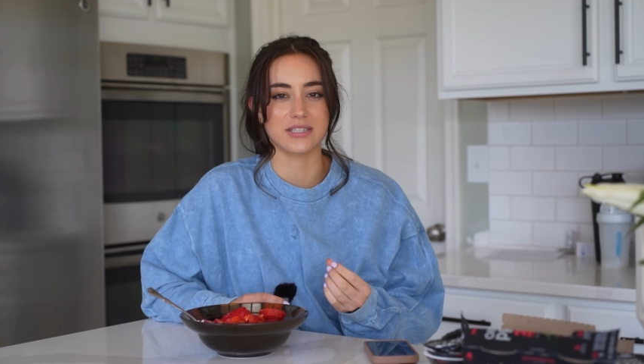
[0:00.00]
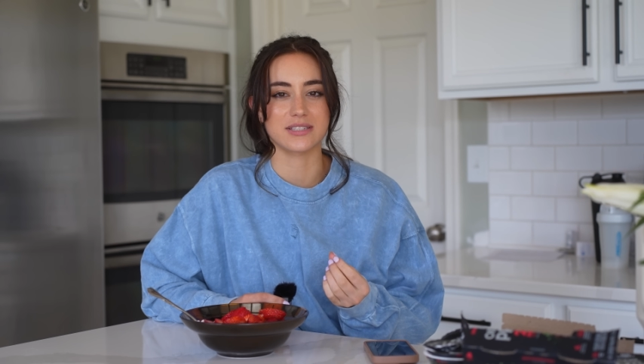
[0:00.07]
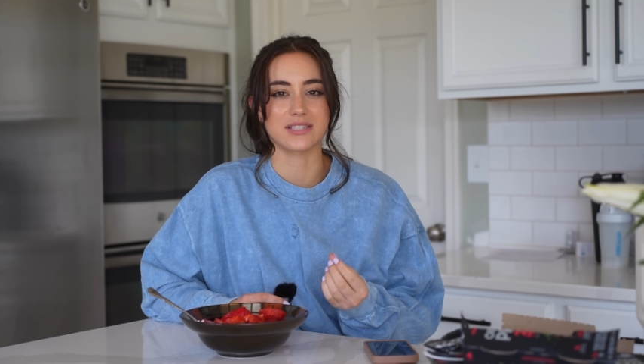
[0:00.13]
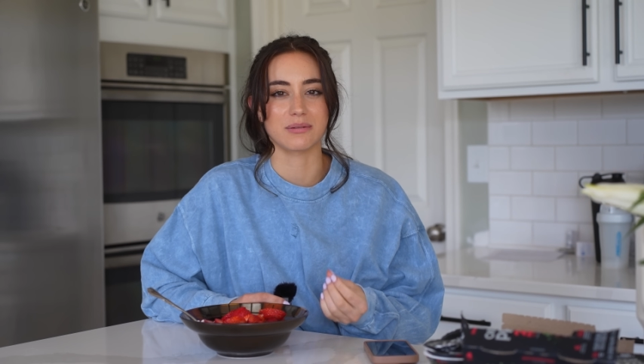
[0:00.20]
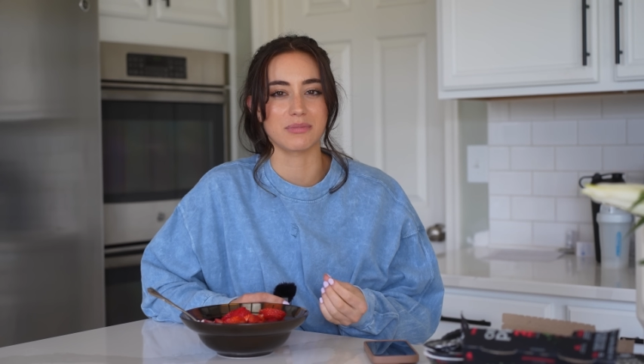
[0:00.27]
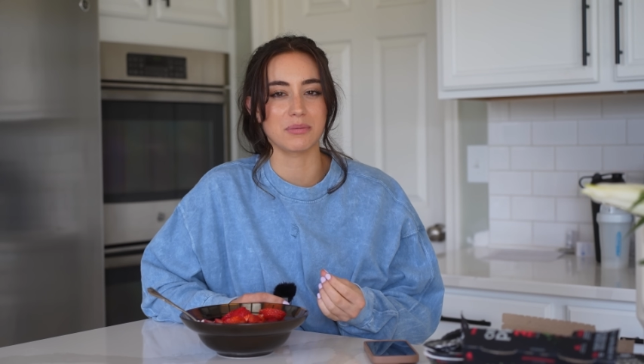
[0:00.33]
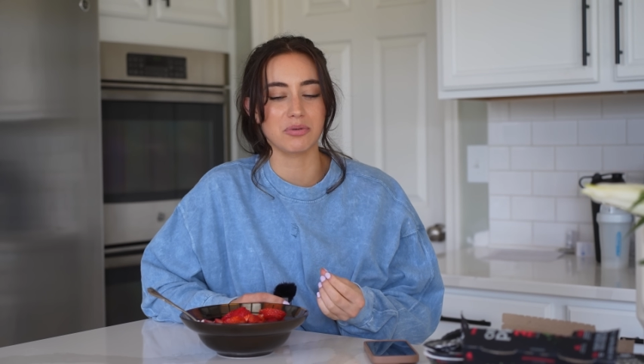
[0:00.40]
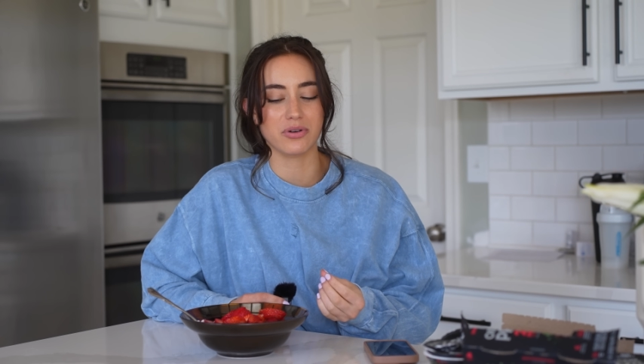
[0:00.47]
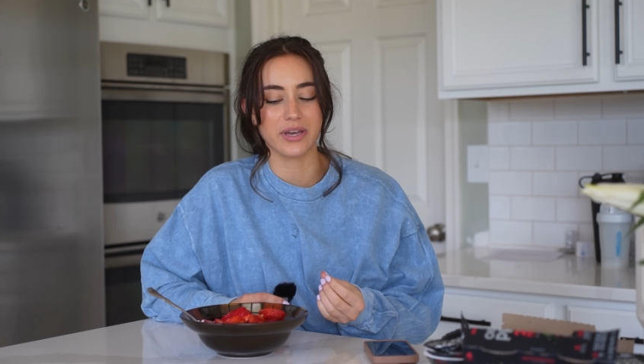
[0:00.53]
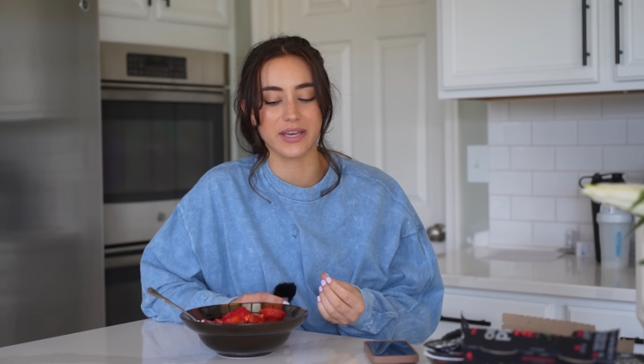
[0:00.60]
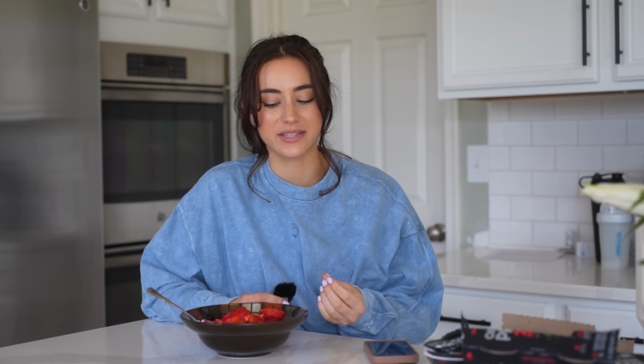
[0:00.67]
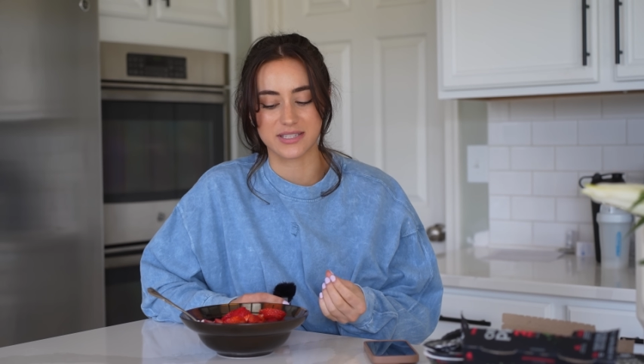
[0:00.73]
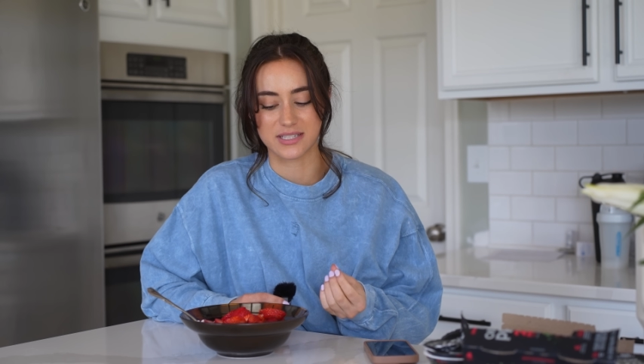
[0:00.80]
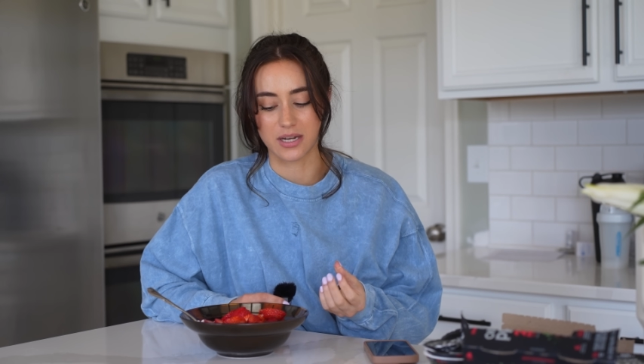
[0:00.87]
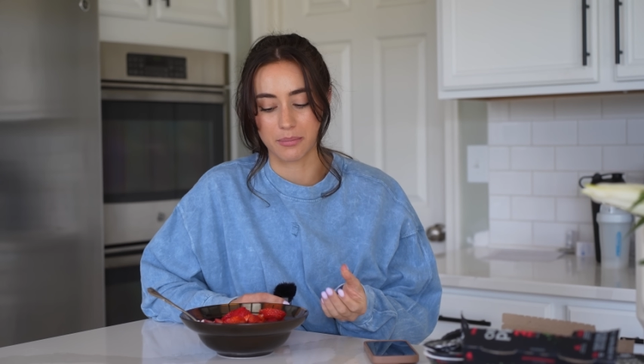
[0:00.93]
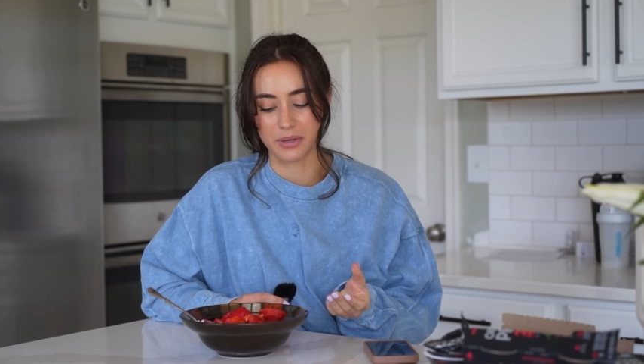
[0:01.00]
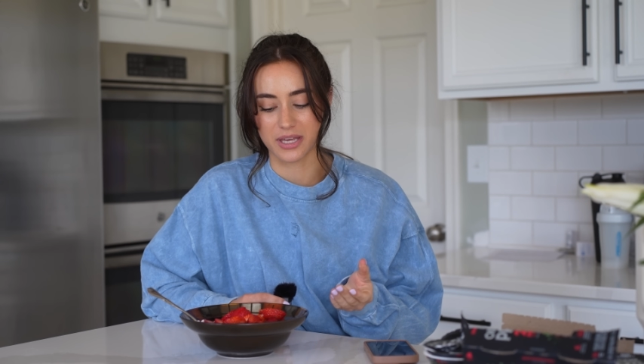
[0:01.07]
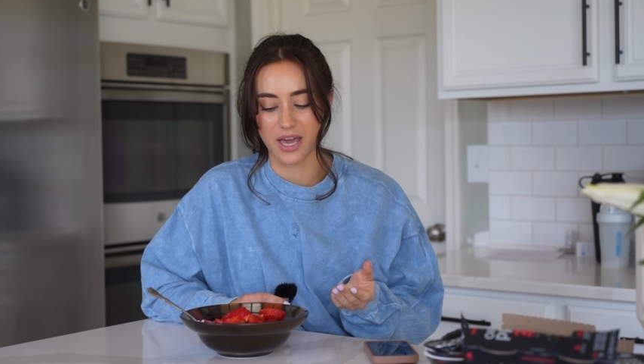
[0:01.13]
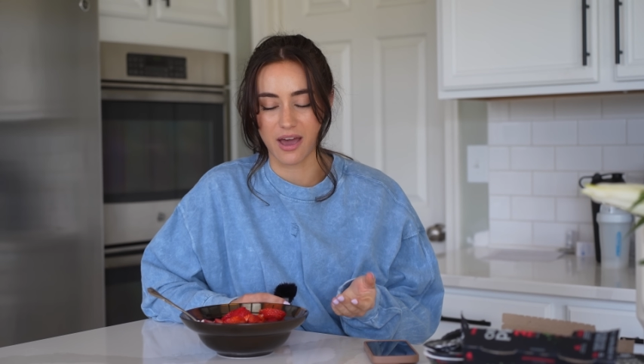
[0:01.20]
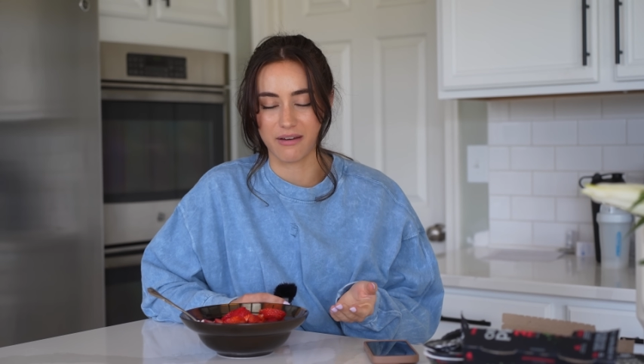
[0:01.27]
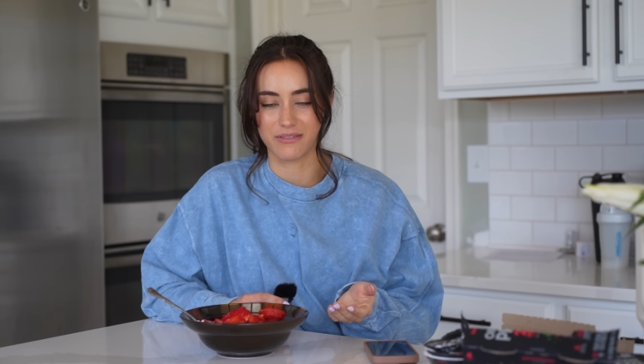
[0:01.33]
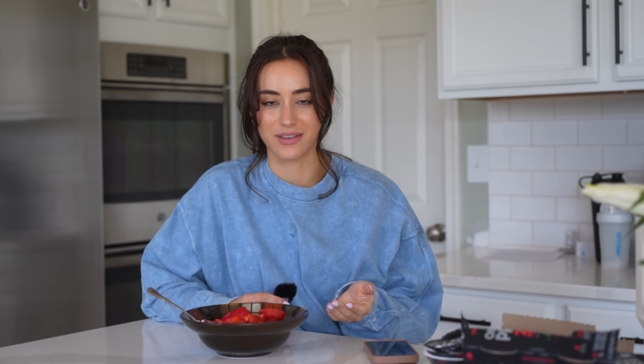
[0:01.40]
Some people can't stomach
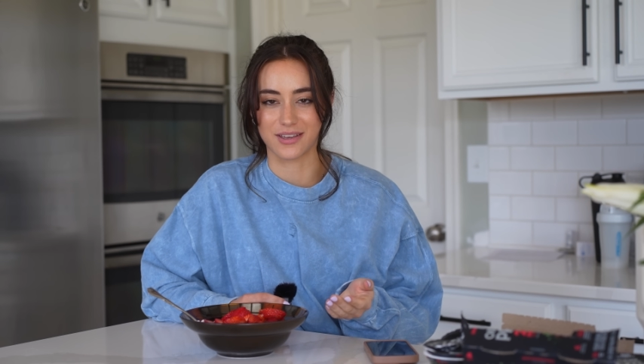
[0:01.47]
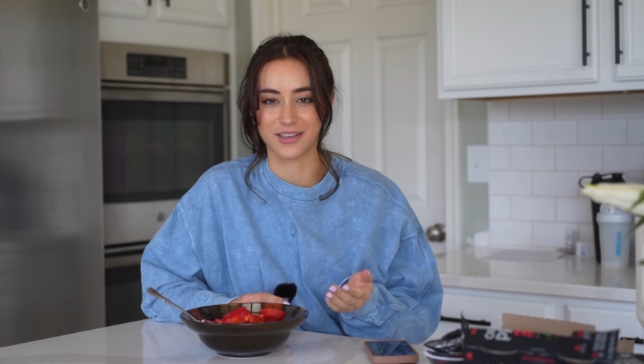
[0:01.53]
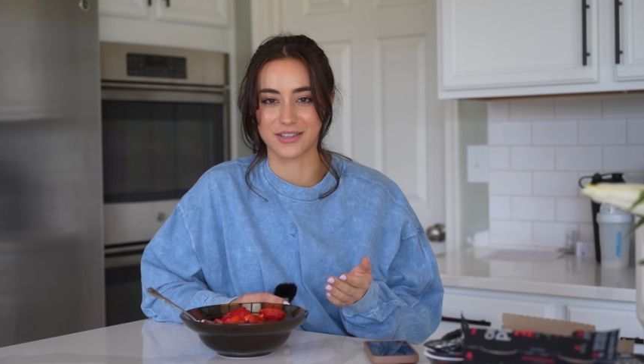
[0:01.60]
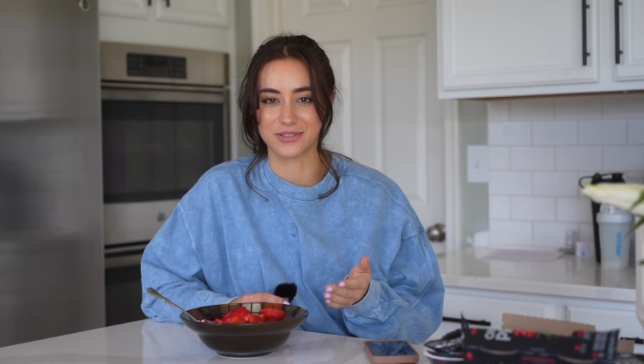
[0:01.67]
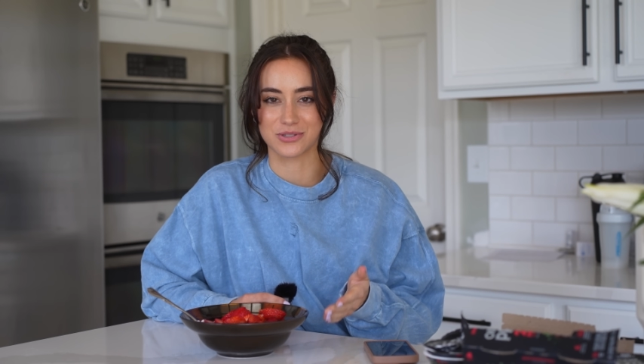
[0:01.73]
having